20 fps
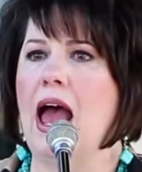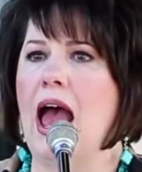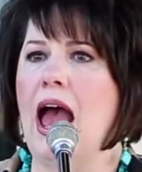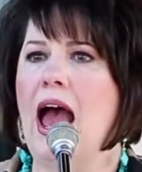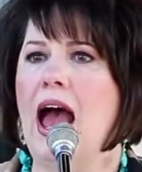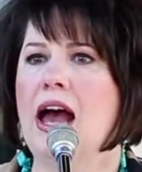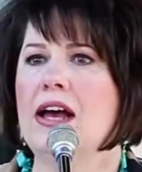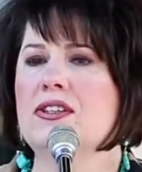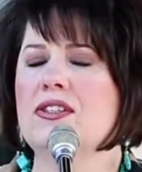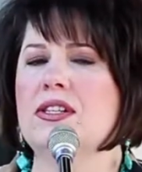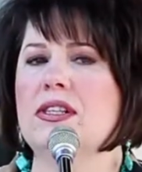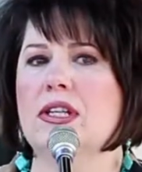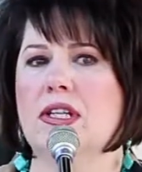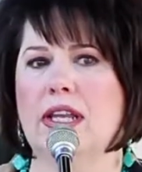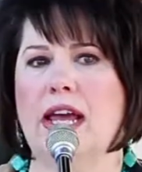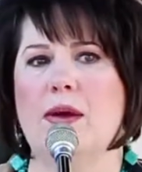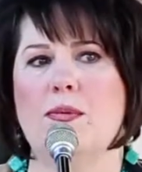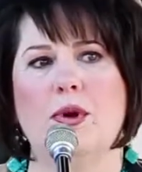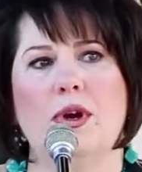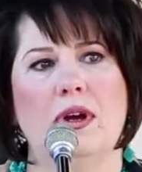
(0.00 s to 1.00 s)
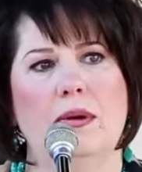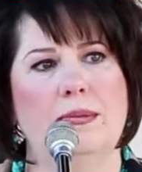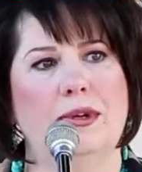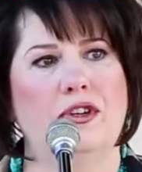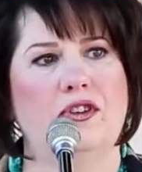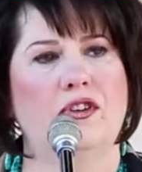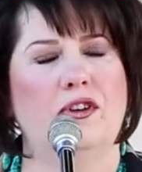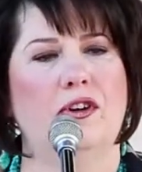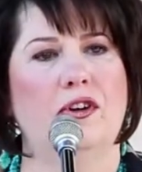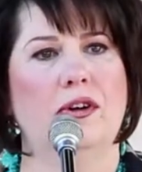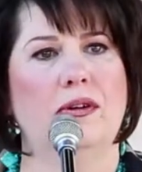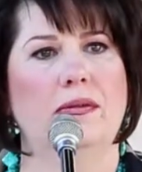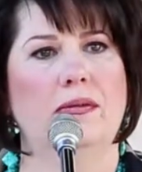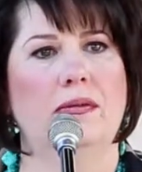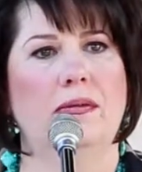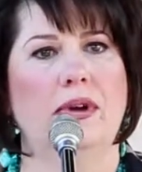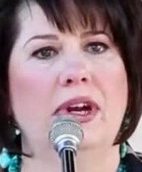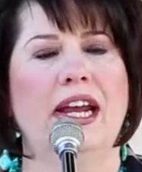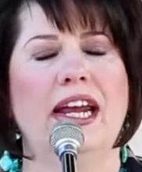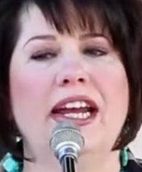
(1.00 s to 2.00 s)
As the labor commissioner,
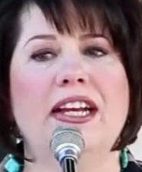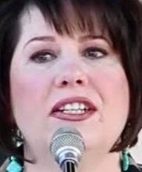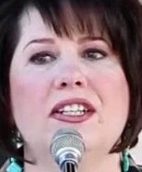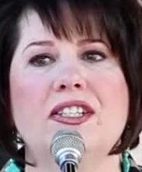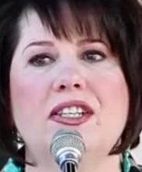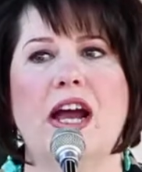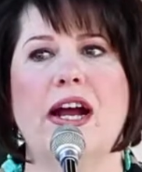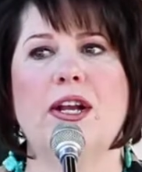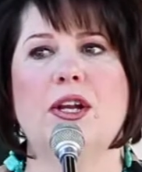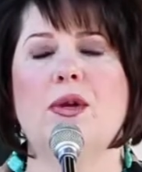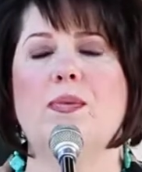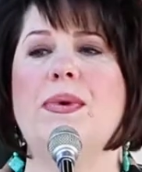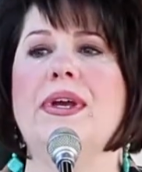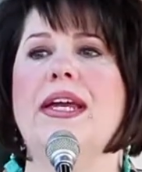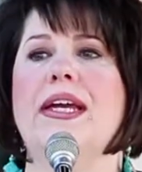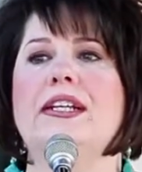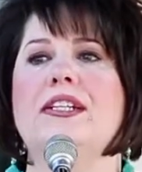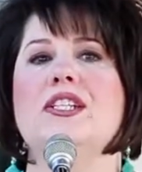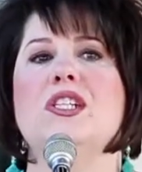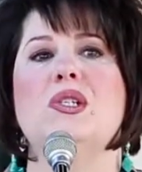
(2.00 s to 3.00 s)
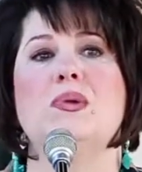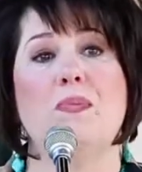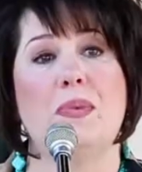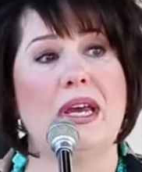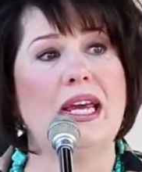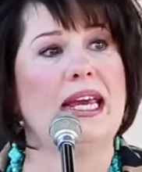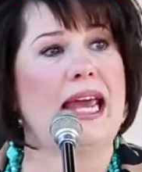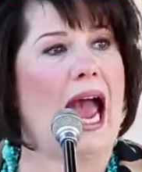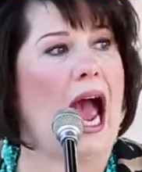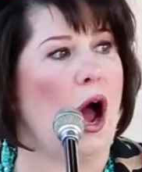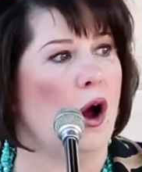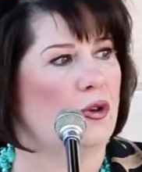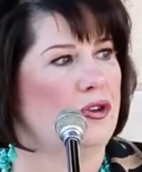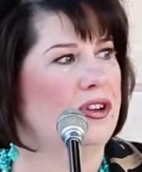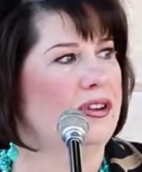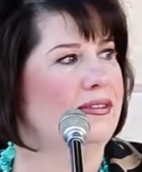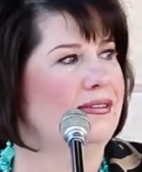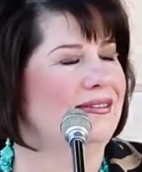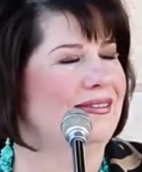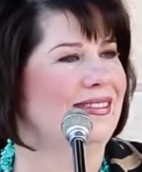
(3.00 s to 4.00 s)
he decided to begin to speak
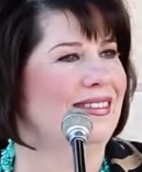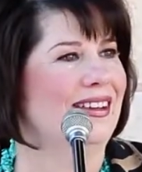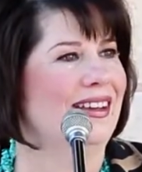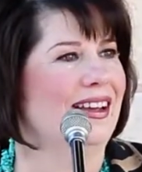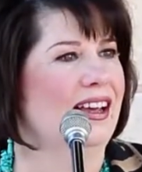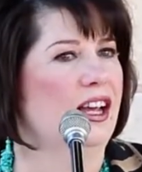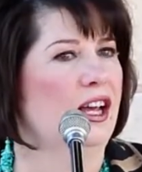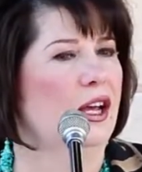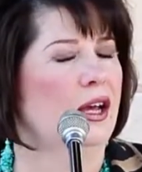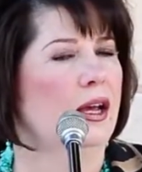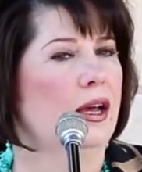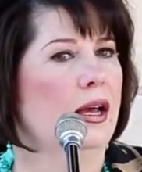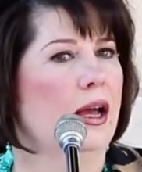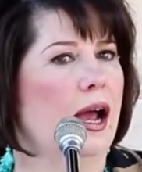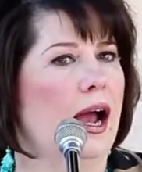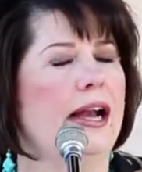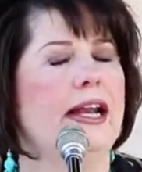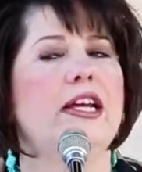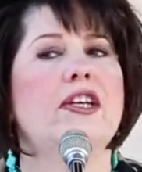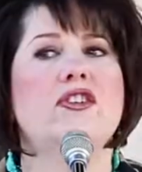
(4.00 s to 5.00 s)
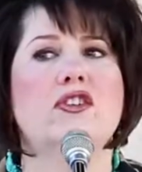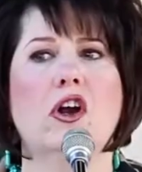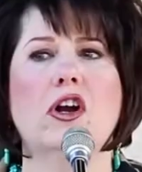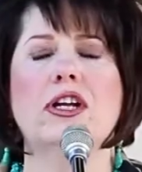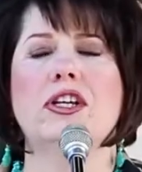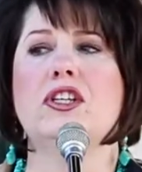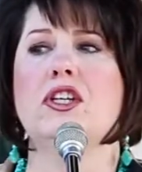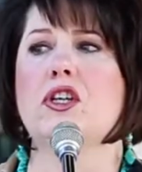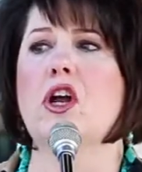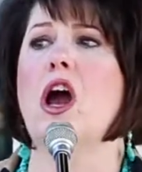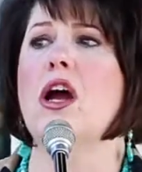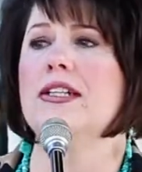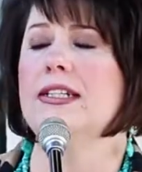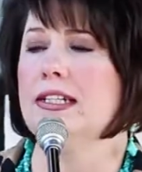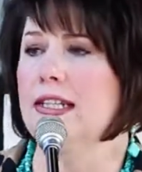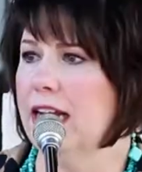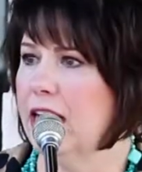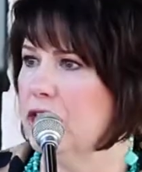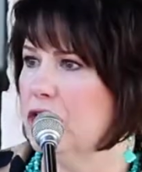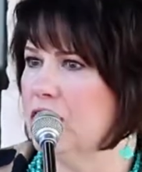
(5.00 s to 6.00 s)
out. And he started to talk
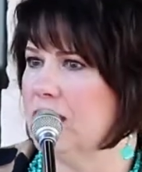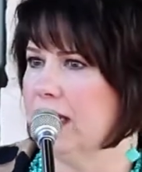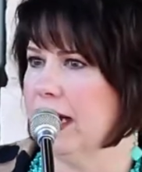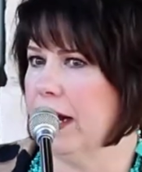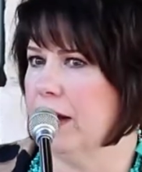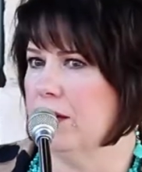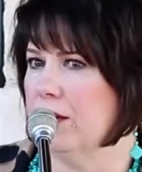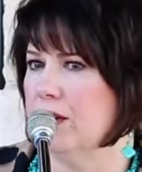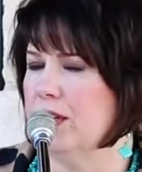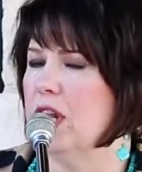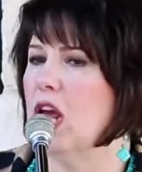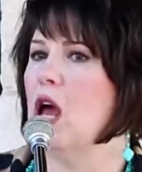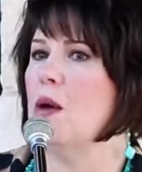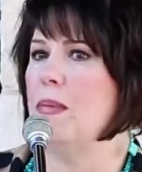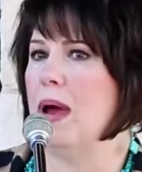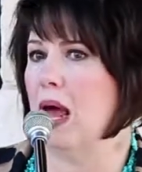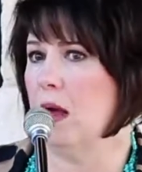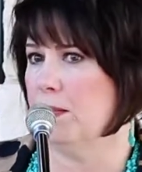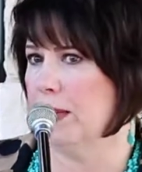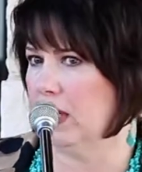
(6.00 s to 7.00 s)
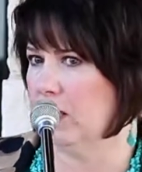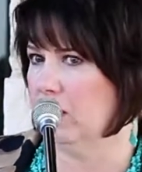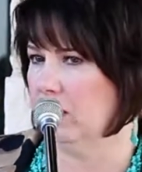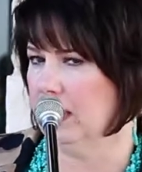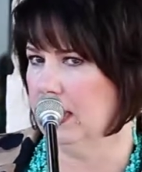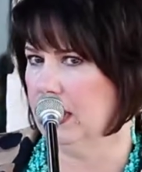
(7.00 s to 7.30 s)
to legislators about mental